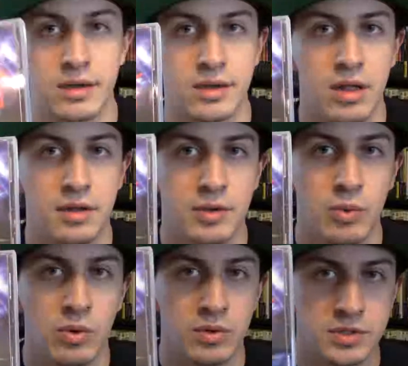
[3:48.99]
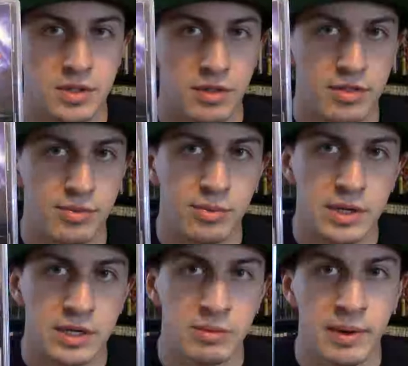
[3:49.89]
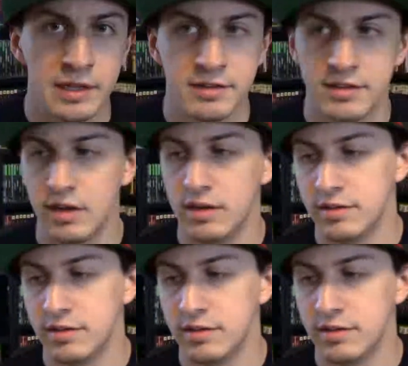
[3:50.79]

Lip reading: Colony Wars 3 Red Sun.